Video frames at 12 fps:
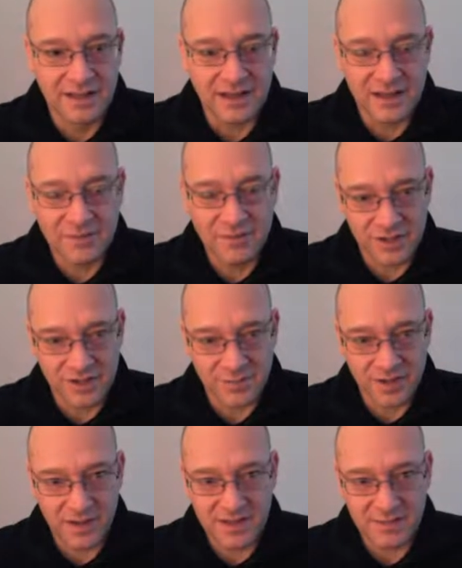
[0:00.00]
I didn't want to
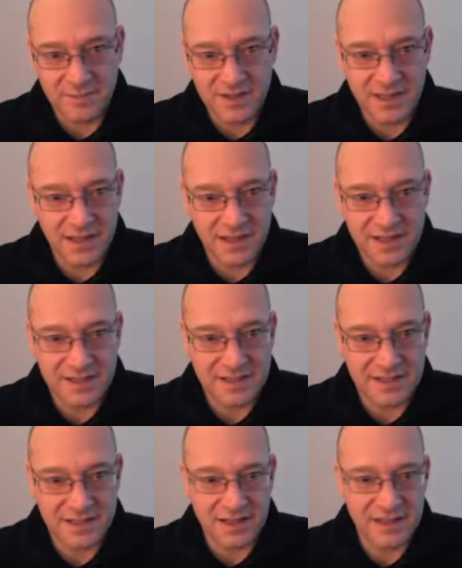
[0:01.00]
spend days
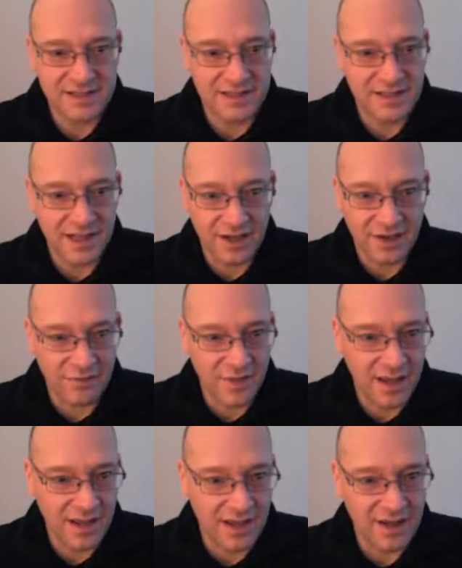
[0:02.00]
and days digging
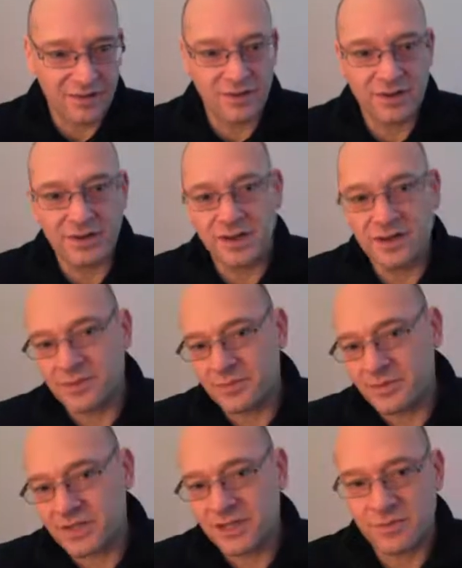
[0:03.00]
around and looking at
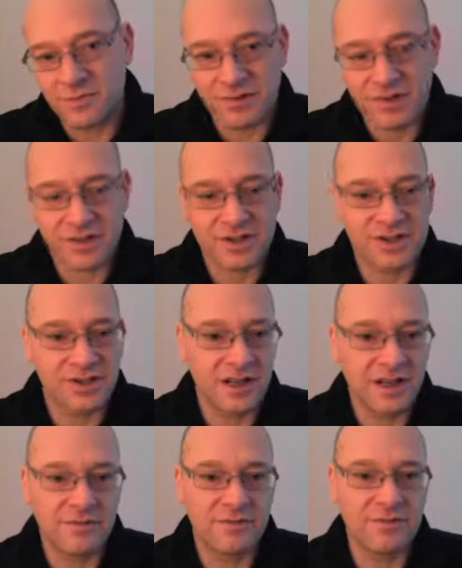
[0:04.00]
potential production
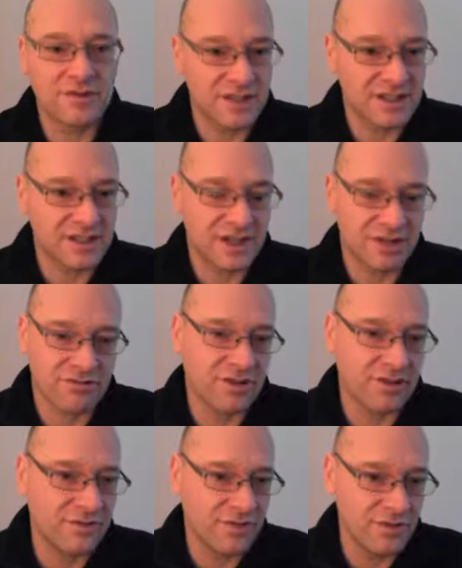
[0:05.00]
levels and etc. in
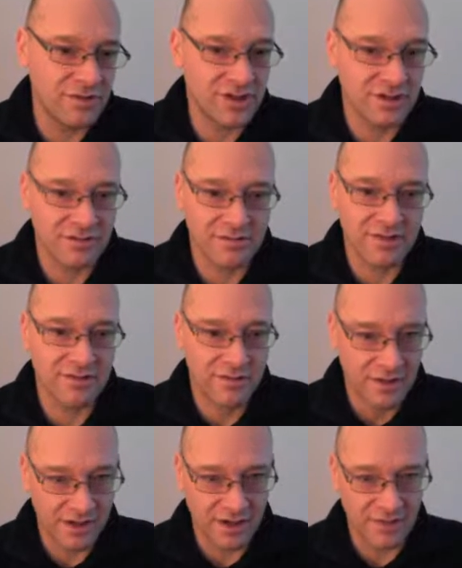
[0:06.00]
the future and
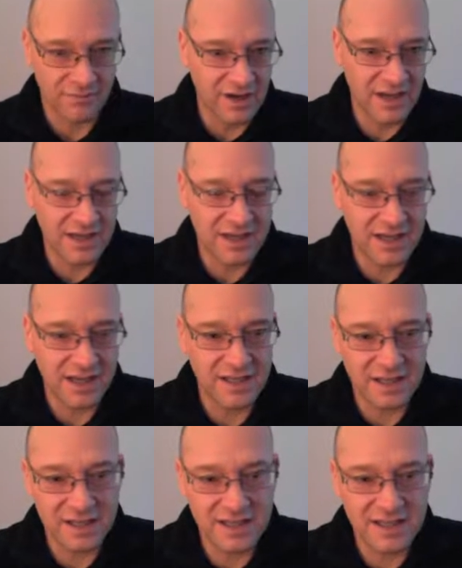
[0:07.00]
kind of really dig
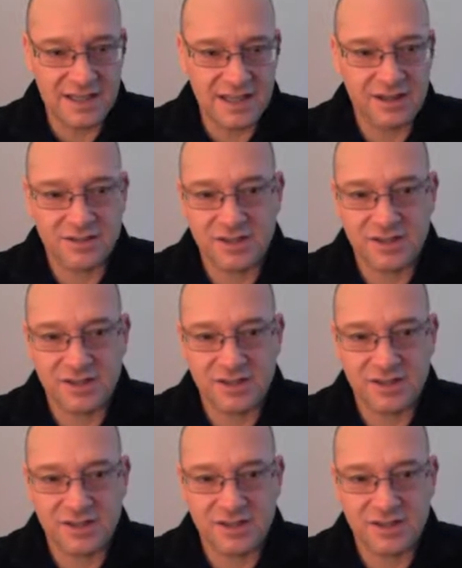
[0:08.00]
into the details.